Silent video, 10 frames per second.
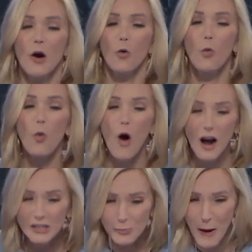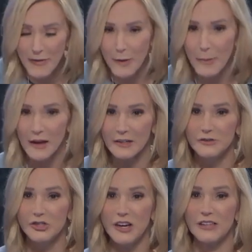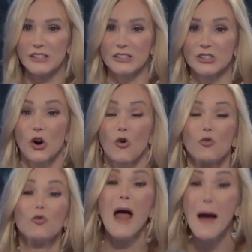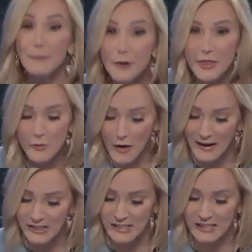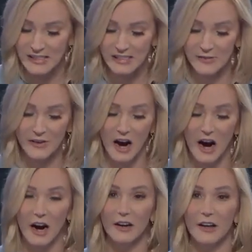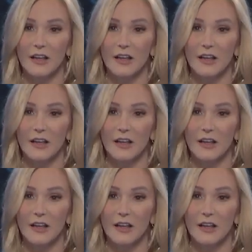washed by the blood of Jesus, wrapped in the righteousness of God.